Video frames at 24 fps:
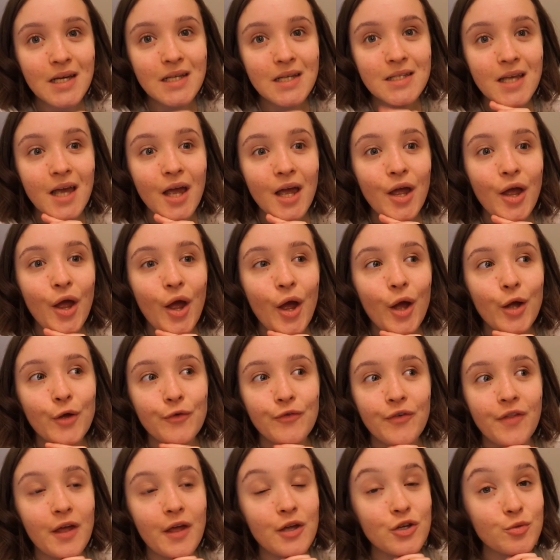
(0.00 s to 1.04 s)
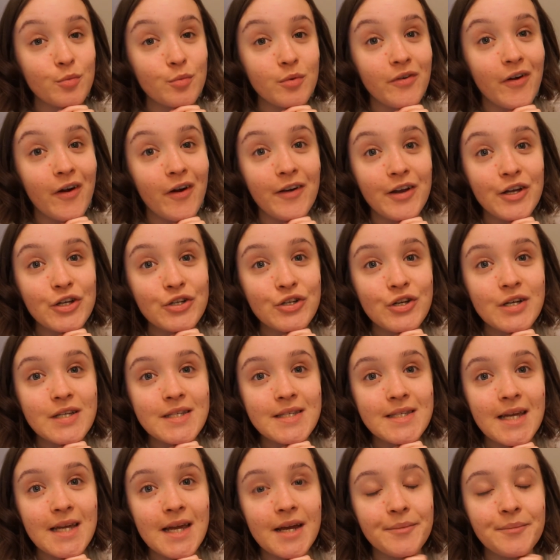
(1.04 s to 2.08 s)
as hopefully they should be very
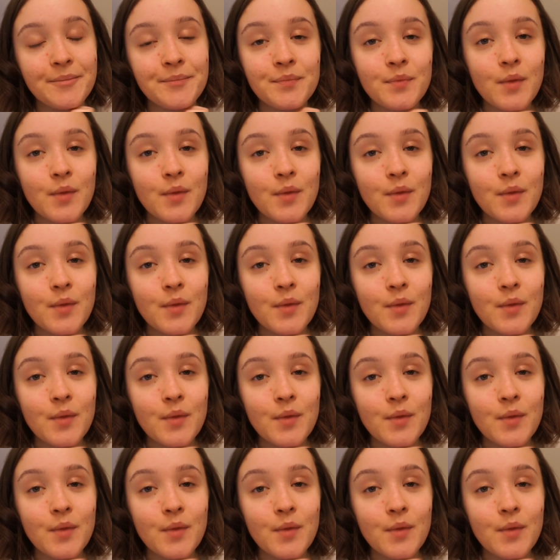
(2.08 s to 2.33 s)
interesting.